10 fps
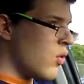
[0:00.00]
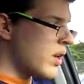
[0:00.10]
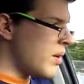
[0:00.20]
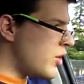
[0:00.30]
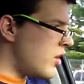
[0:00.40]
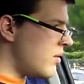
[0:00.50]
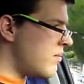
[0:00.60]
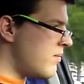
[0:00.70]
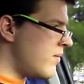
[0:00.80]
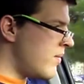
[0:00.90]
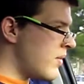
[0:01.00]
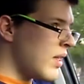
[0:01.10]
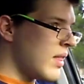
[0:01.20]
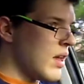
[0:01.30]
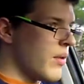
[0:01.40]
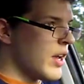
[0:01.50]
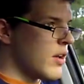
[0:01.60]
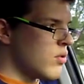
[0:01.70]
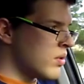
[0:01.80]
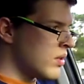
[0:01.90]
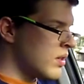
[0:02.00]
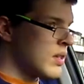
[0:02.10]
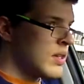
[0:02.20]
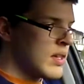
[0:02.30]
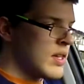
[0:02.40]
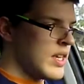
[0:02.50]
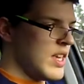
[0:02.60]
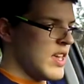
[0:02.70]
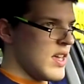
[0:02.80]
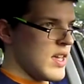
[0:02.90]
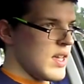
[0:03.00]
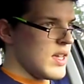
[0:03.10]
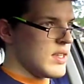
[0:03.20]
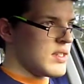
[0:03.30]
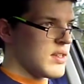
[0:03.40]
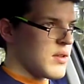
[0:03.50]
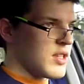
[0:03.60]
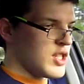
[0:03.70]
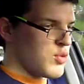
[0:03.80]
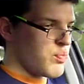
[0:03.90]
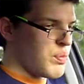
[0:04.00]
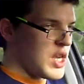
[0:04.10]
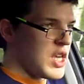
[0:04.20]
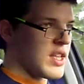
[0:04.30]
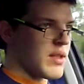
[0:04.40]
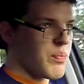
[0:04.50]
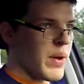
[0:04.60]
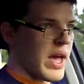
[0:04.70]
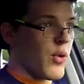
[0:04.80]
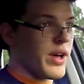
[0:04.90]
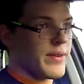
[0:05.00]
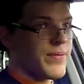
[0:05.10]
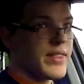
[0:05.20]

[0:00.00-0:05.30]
Come on, there we go. Yes, speed and power.